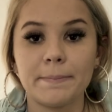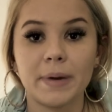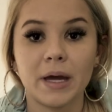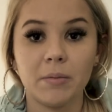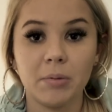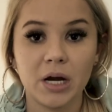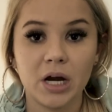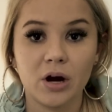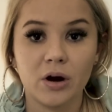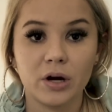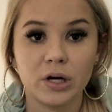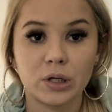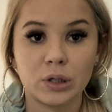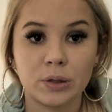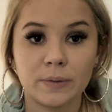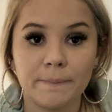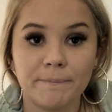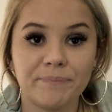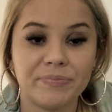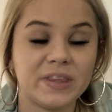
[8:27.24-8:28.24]
Baby
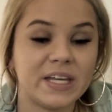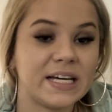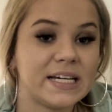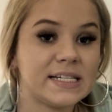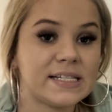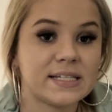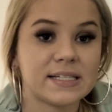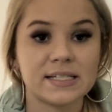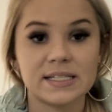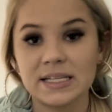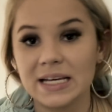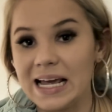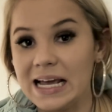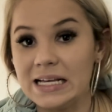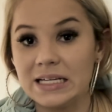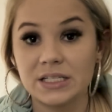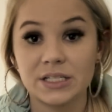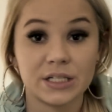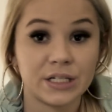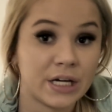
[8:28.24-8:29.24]
Ariel. This
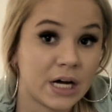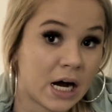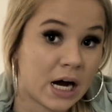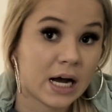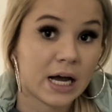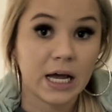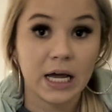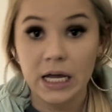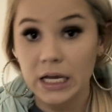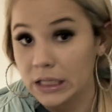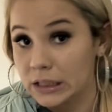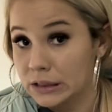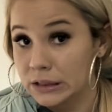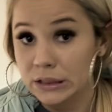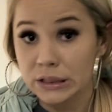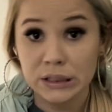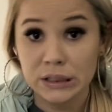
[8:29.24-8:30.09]
is not